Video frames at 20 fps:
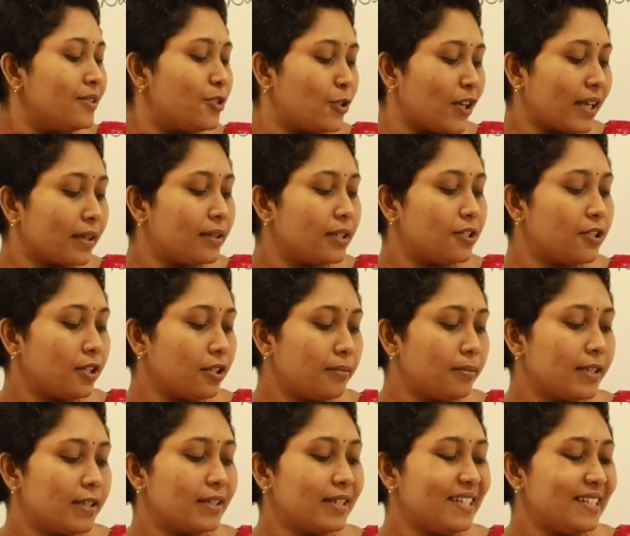Check the
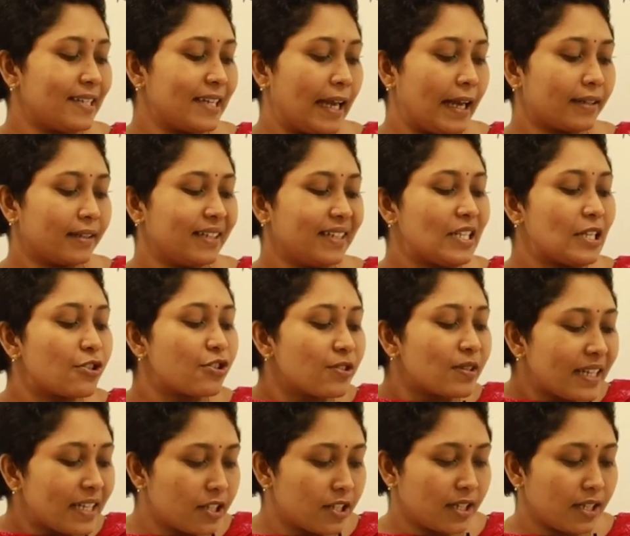tube is intact, then
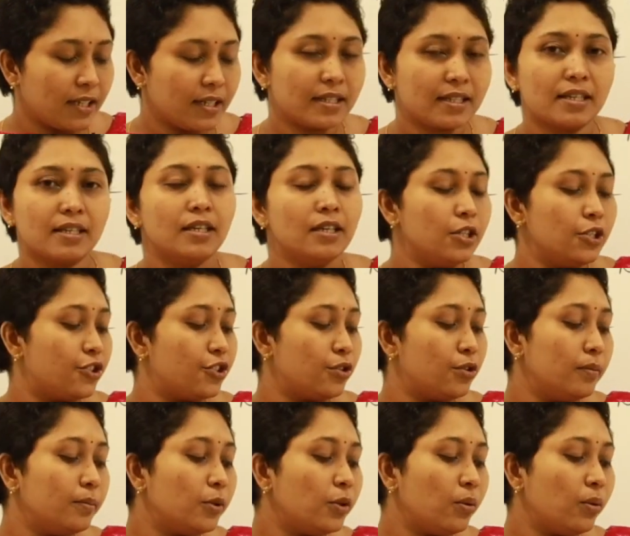stretch it to
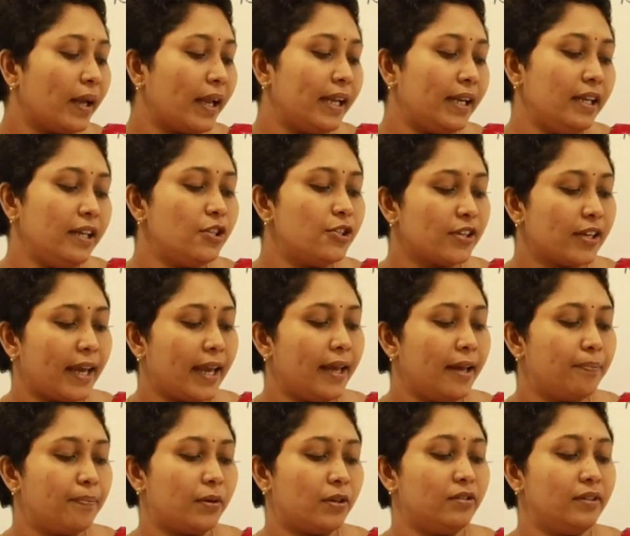remove any
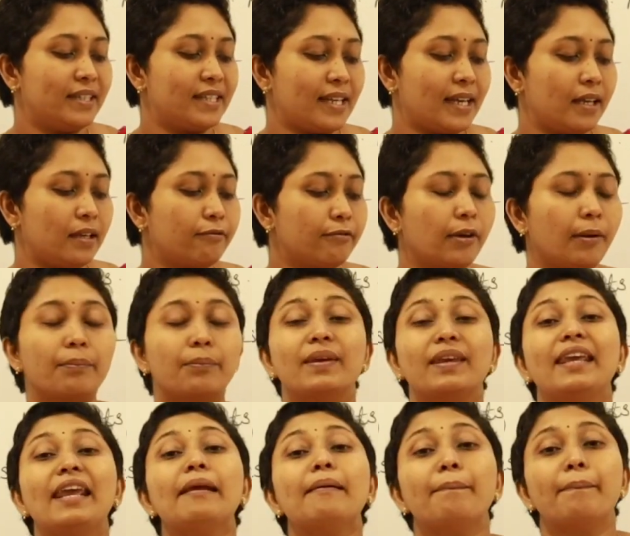shape retained from
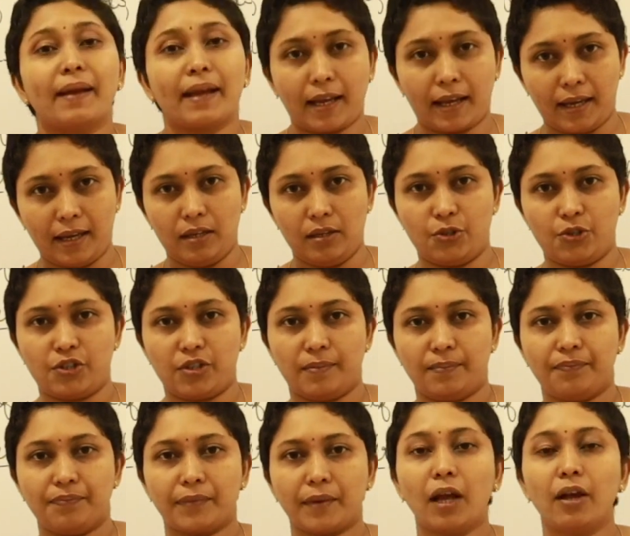being packaged.
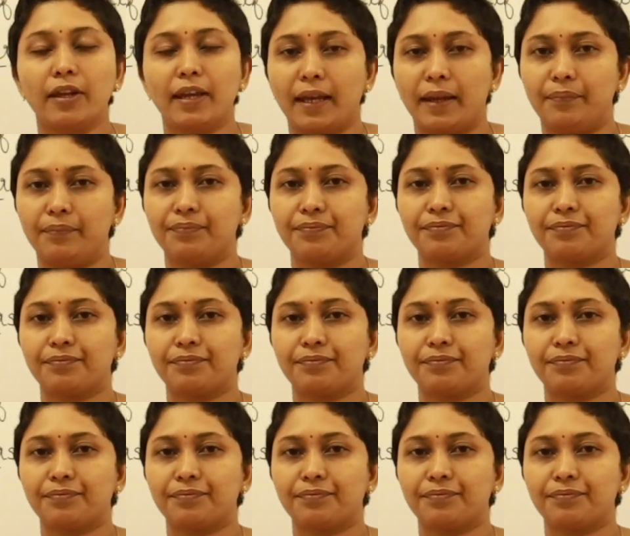Okay,